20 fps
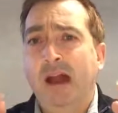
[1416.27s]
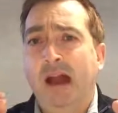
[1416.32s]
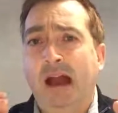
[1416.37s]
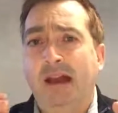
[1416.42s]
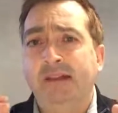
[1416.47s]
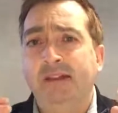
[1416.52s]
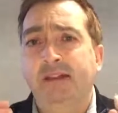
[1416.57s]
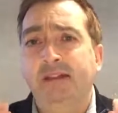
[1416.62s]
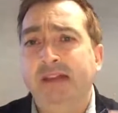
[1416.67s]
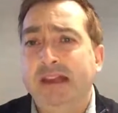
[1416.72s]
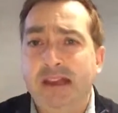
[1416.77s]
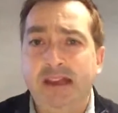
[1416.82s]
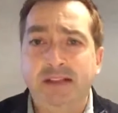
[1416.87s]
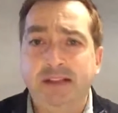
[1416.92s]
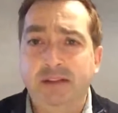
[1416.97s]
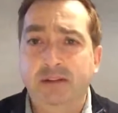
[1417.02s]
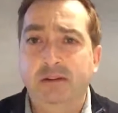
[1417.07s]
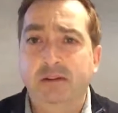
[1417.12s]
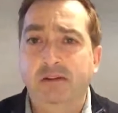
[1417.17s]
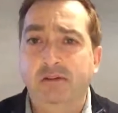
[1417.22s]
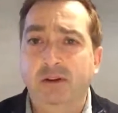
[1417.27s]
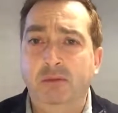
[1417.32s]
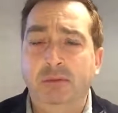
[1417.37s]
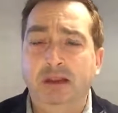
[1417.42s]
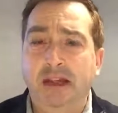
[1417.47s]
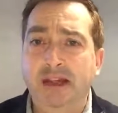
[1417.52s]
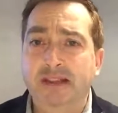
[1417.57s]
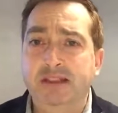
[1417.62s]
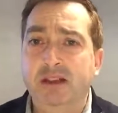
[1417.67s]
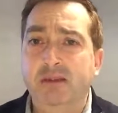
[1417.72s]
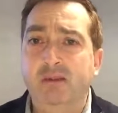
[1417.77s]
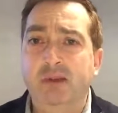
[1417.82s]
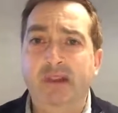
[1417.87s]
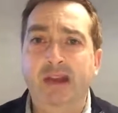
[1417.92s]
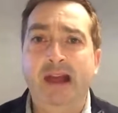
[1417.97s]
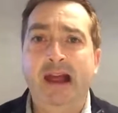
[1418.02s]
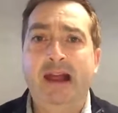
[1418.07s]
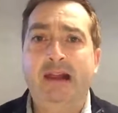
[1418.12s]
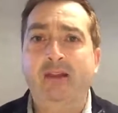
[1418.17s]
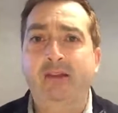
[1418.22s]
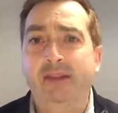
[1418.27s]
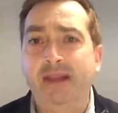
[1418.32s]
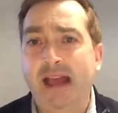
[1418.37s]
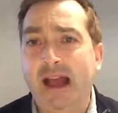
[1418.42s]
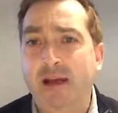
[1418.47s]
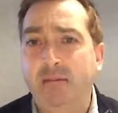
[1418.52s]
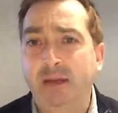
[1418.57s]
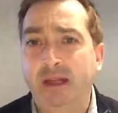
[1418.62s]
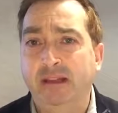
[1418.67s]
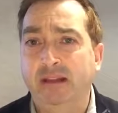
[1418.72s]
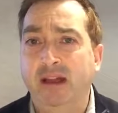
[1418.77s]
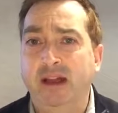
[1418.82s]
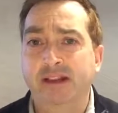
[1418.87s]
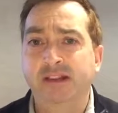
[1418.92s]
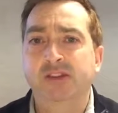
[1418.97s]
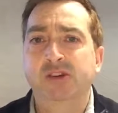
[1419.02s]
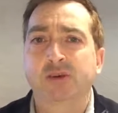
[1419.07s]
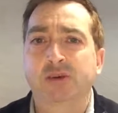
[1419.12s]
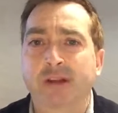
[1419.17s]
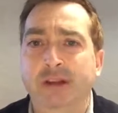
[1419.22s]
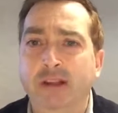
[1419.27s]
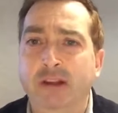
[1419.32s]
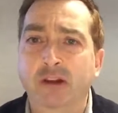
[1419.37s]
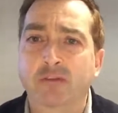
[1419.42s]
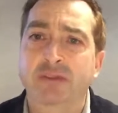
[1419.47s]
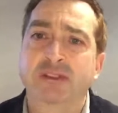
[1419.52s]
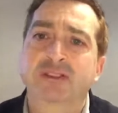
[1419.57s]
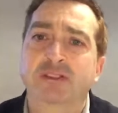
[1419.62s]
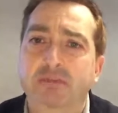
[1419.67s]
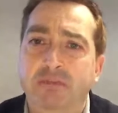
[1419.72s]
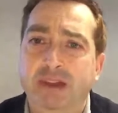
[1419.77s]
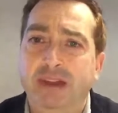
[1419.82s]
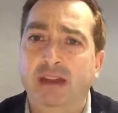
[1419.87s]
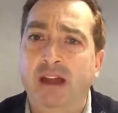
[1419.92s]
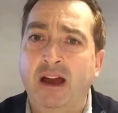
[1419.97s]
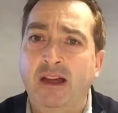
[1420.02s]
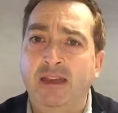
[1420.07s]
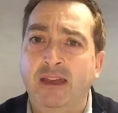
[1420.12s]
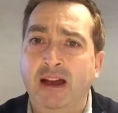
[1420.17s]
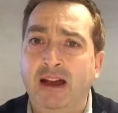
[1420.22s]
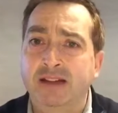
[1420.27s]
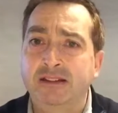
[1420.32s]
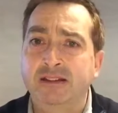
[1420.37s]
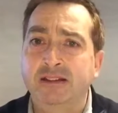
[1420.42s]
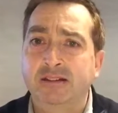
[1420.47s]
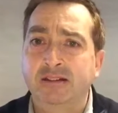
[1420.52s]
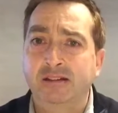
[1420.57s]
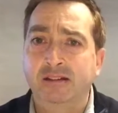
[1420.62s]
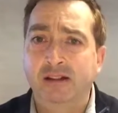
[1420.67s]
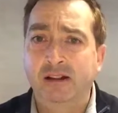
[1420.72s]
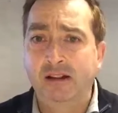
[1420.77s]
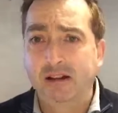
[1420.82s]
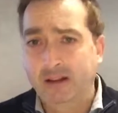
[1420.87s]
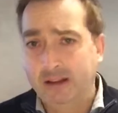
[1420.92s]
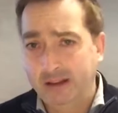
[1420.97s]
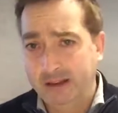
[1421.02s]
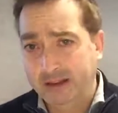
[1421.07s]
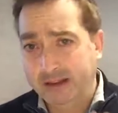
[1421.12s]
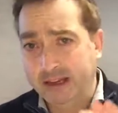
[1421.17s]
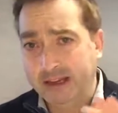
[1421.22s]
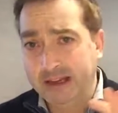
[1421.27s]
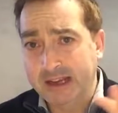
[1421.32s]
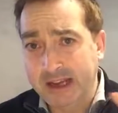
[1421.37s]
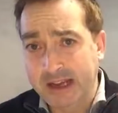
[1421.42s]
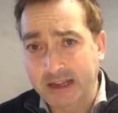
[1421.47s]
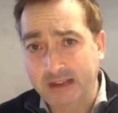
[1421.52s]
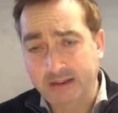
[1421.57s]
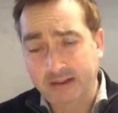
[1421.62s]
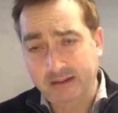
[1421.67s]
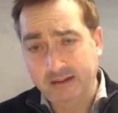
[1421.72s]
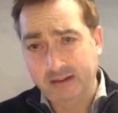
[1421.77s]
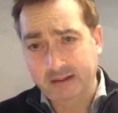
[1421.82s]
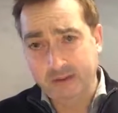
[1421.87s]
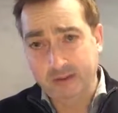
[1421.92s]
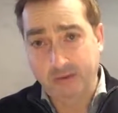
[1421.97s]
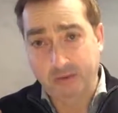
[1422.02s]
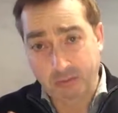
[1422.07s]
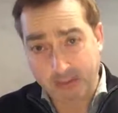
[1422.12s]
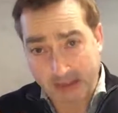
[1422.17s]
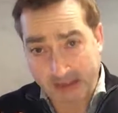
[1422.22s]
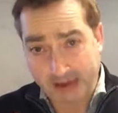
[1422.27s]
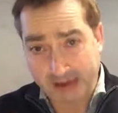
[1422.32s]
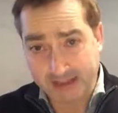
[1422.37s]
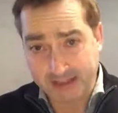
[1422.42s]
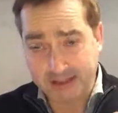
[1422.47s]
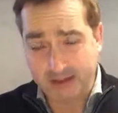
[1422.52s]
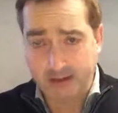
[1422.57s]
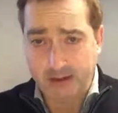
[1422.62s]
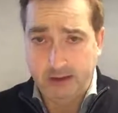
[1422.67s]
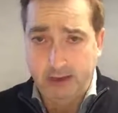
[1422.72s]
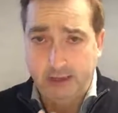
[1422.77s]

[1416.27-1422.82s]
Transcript: And you need to replace it with a healthy habit like chewing gum or something like that. You need to replace